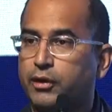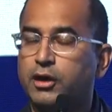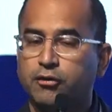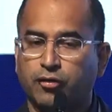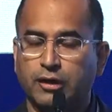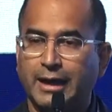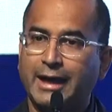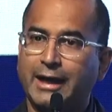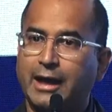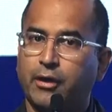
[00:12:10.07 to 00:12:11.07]
for laying
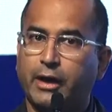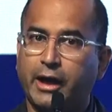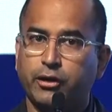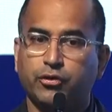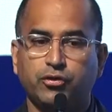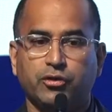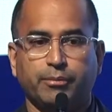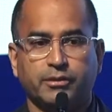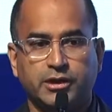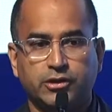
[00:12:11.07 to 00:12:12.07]
out how you do the
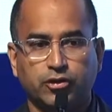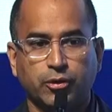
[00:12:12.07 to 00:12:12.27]
procedure.